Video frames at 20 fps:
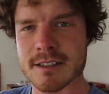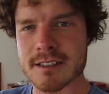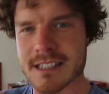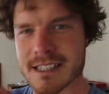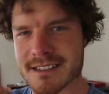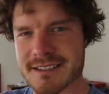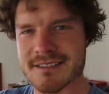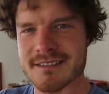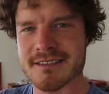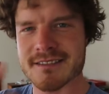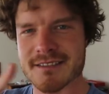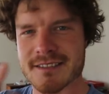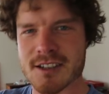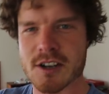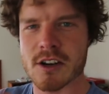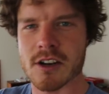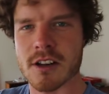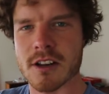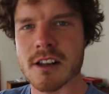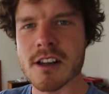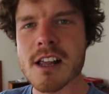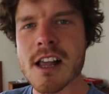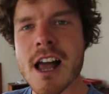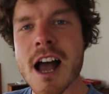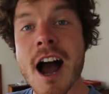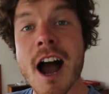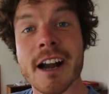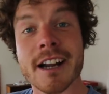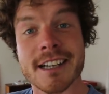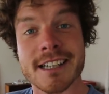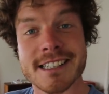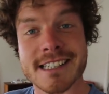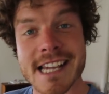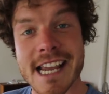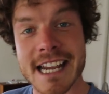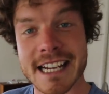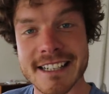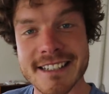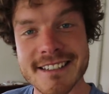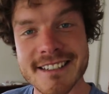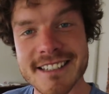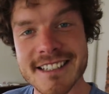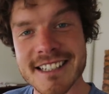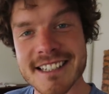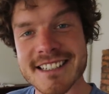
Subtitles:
That's call. I got a text